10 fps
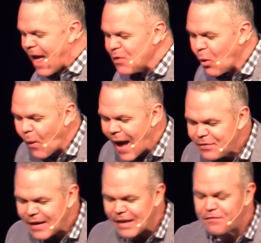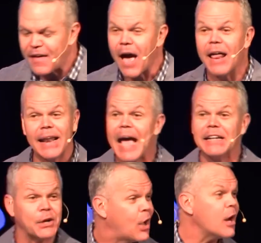And the way that he fell, and
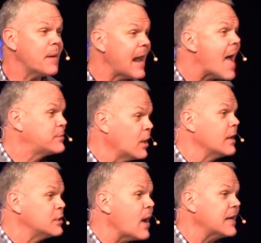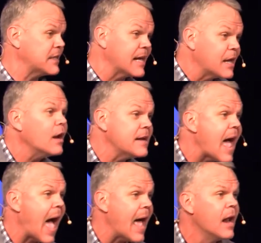guys, it could have been absolutely tragic. He could have
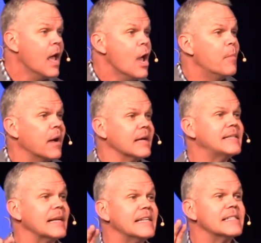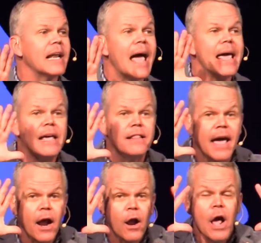died. Because as he's laying
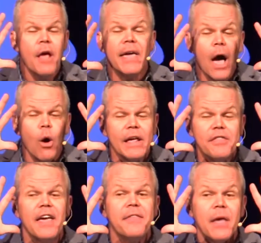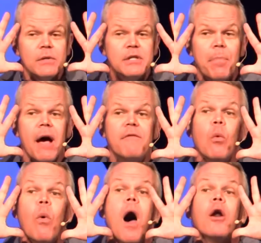there, the only thing that was above the
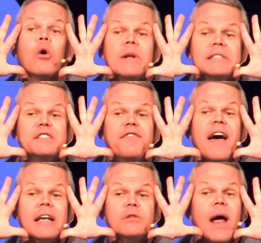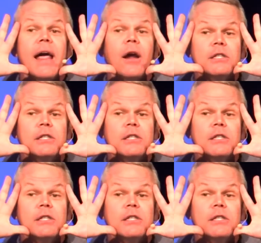water was his face right here.